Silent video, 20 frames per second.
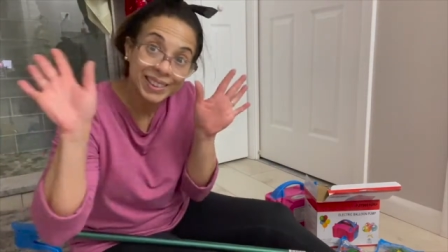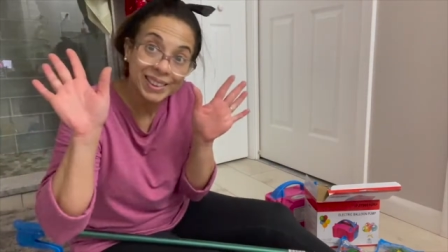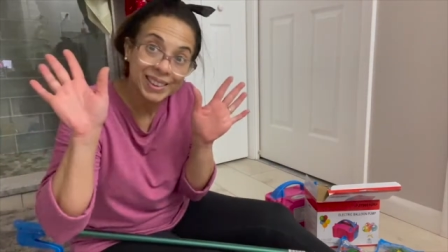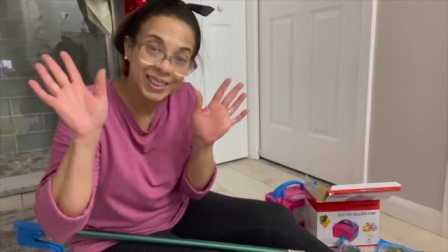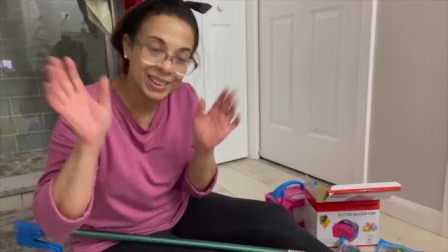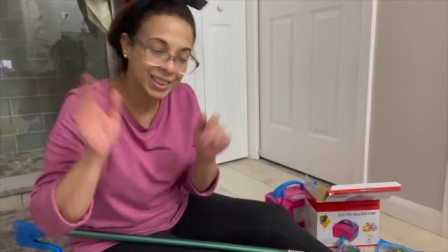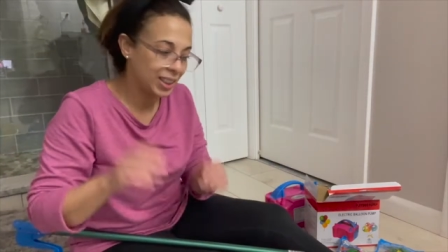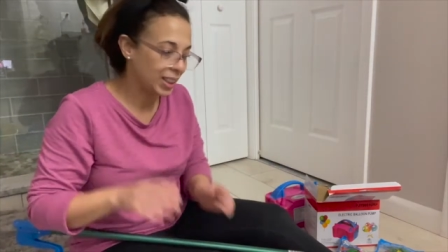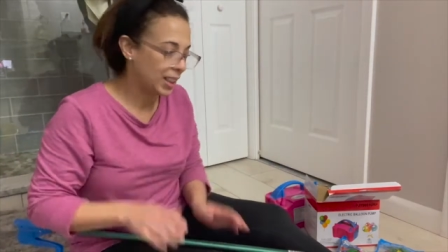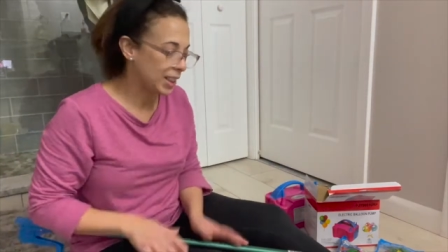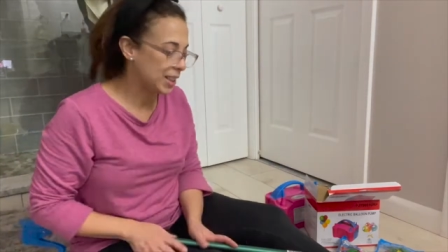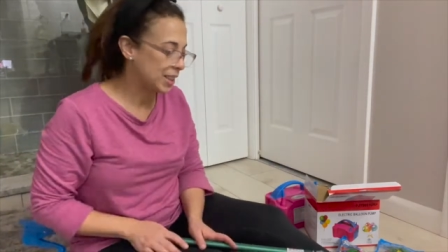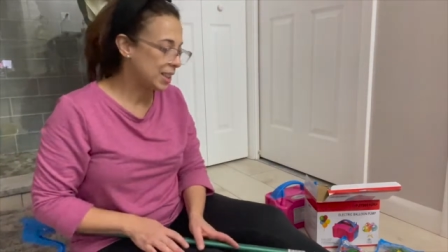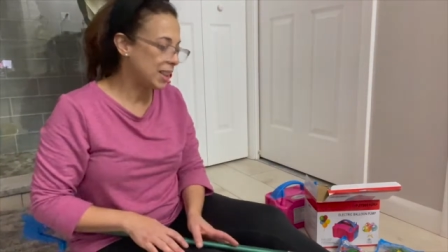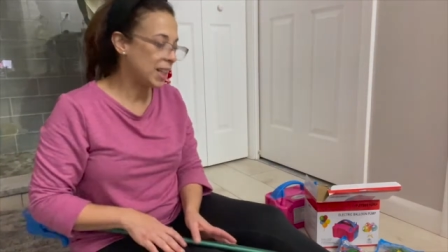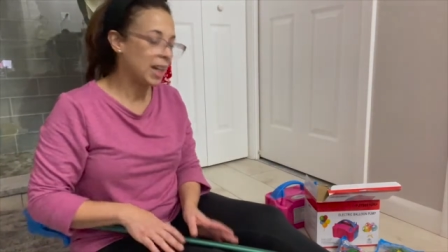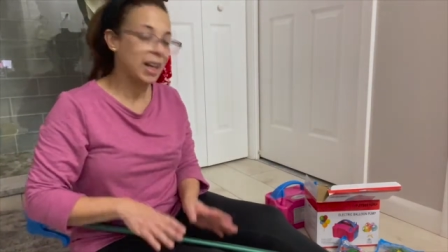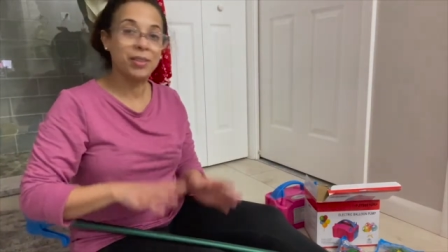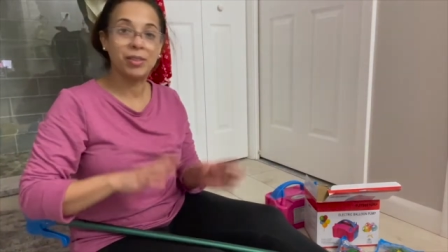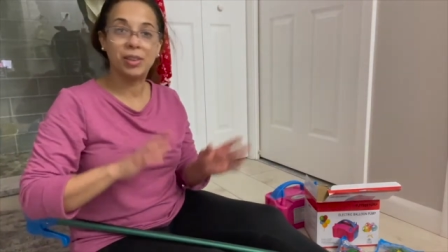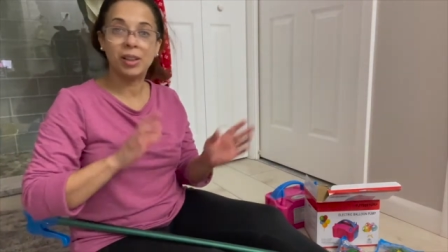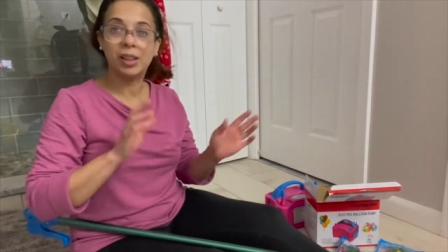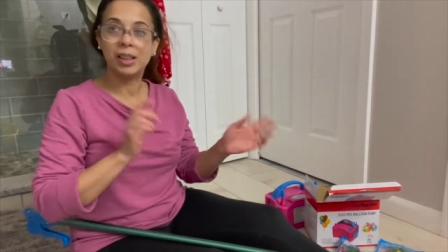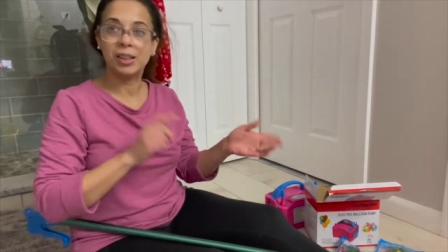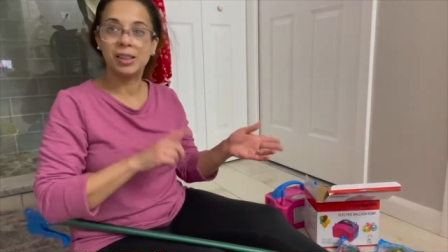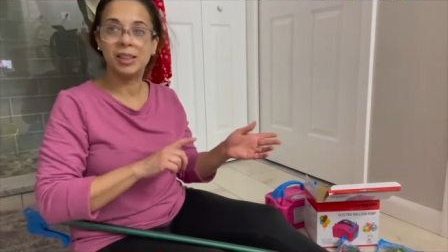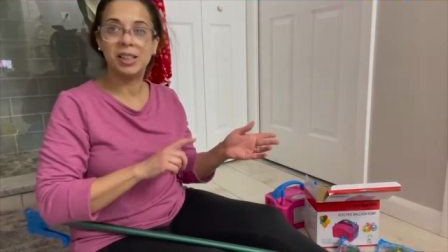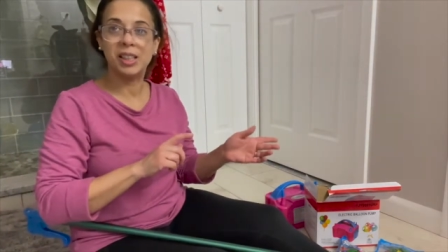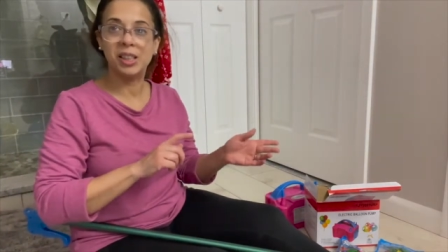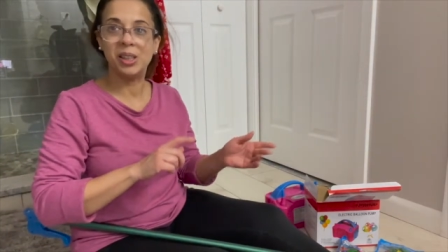So let's see, I have to
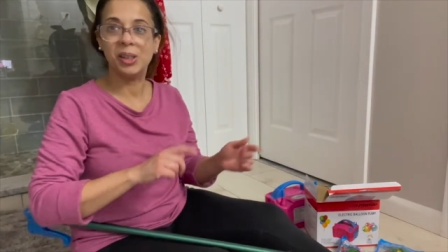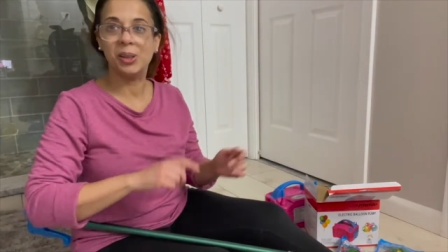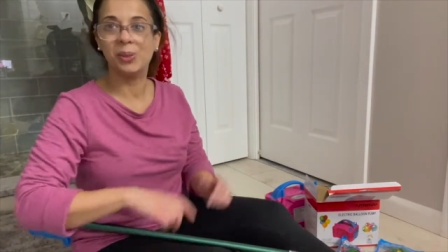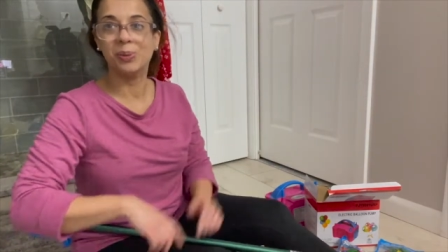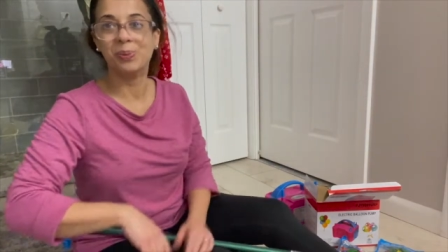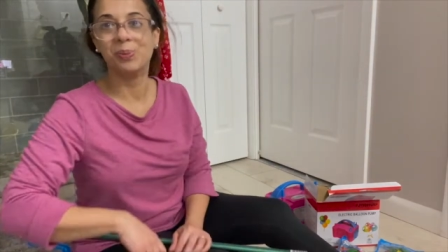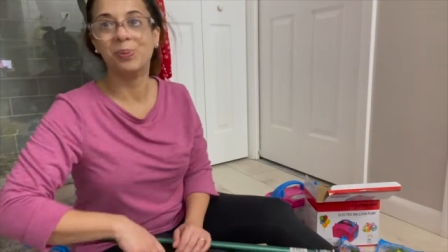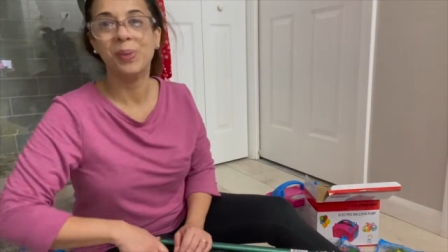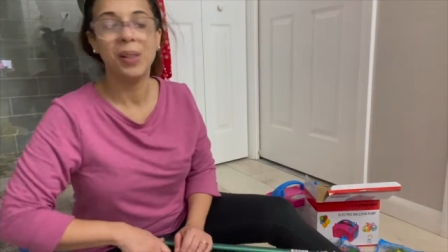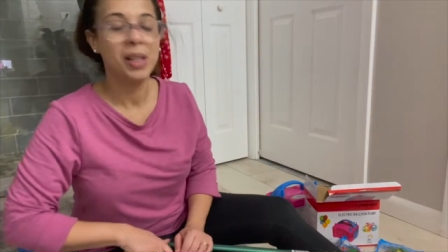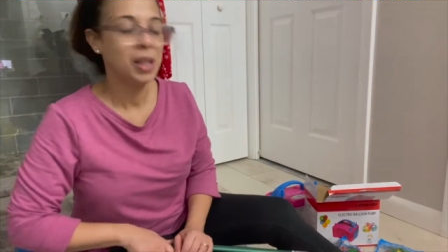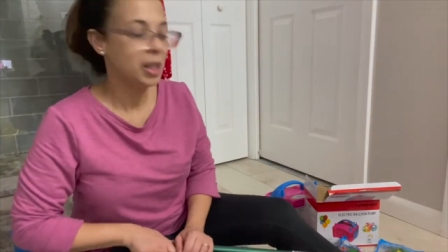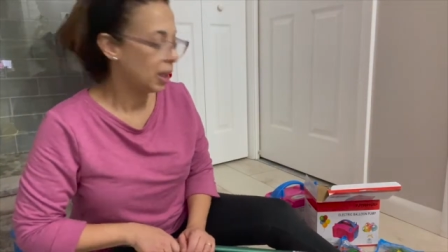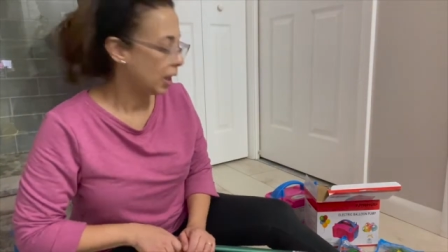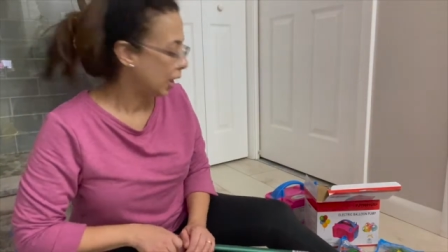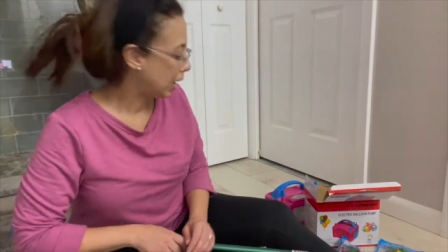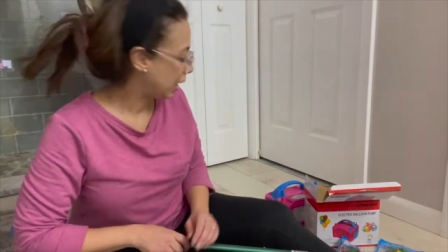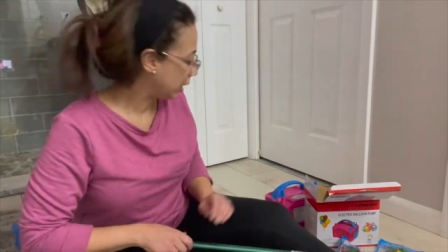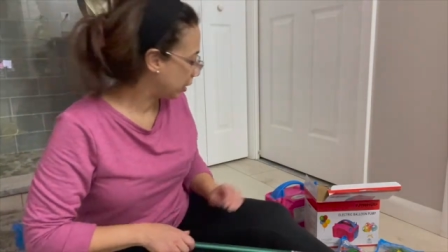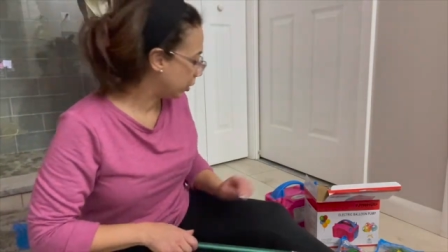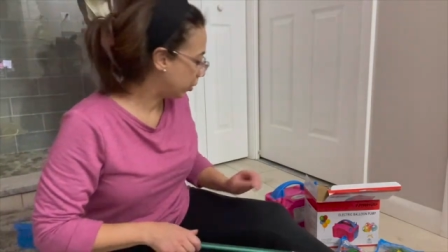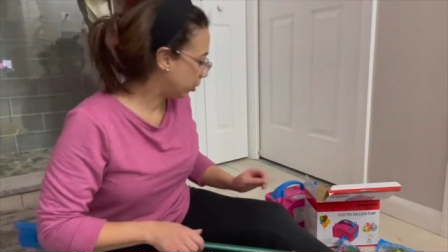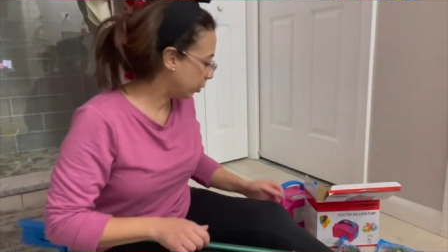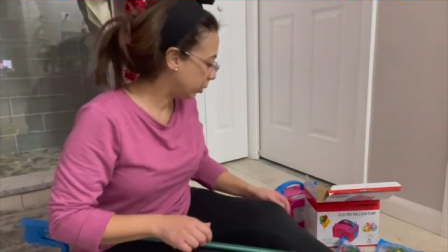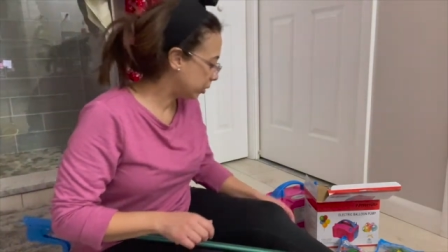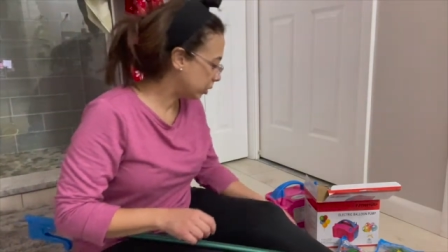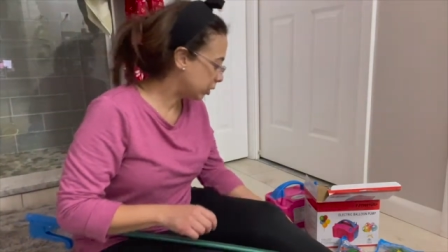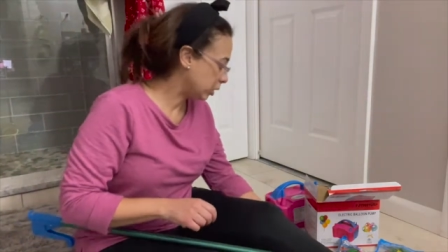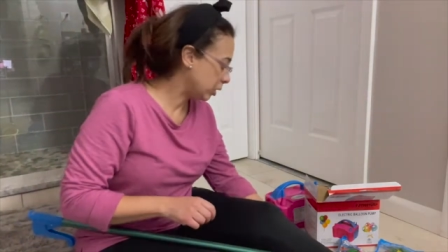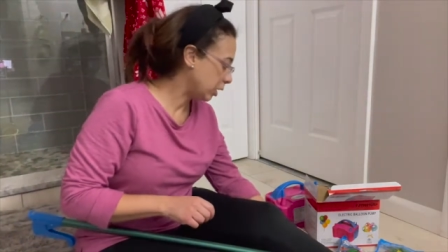continue. I'm
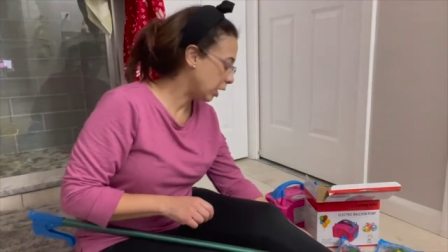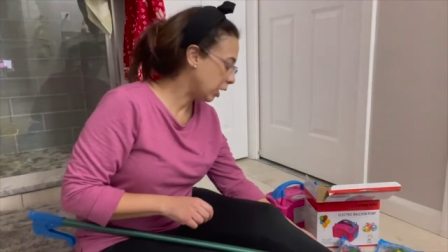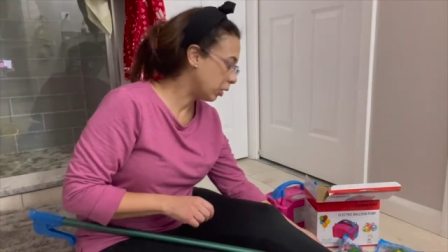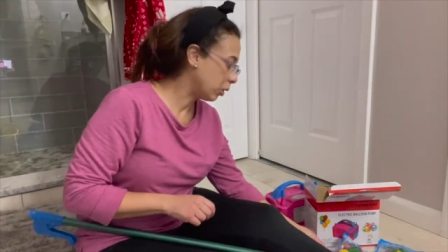going to now